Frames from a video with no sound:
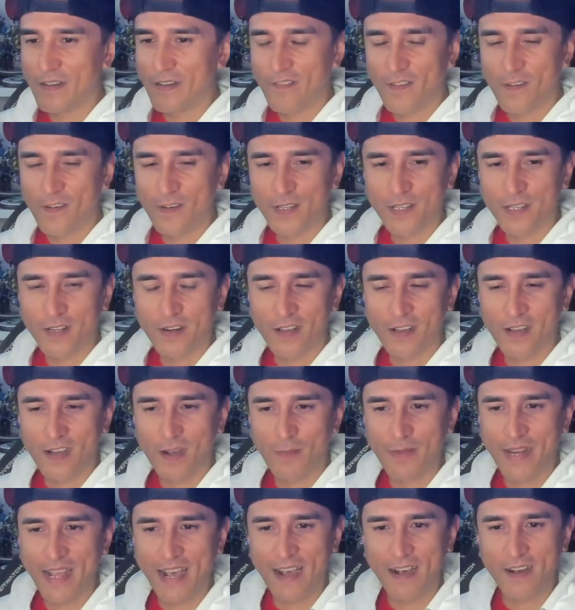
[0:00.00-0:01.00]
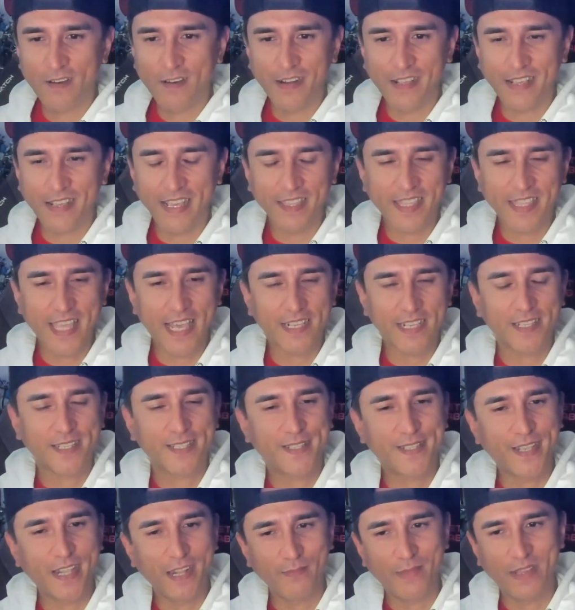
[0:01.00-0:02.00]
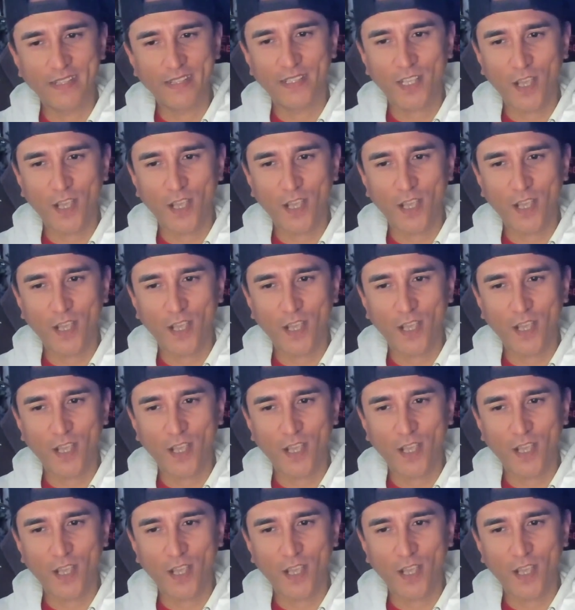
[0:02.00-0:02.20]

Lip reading: First, going to come down and get that cinnamon